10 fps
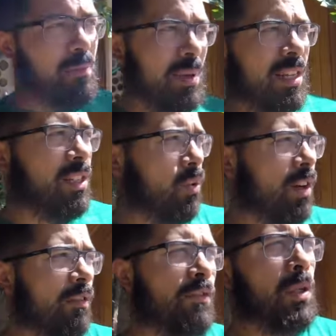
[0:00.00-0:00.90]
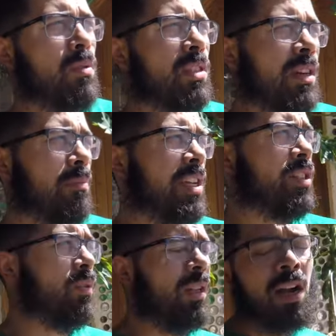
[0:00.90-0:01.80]
be so confused and not be
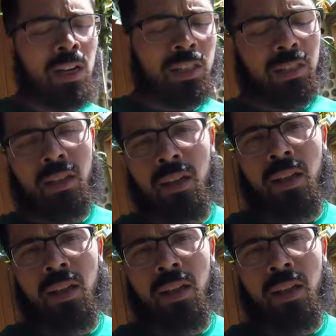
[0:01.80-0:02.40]
so lost.